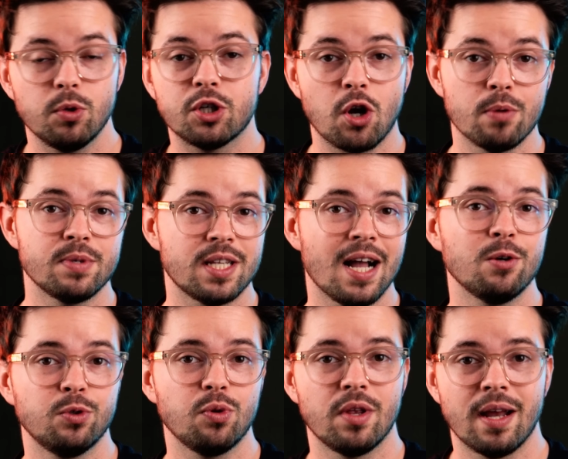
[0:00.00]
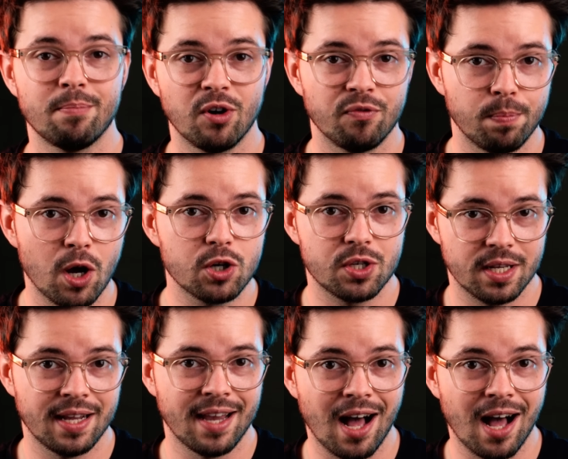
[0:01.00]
which comes down to the number of blocks in a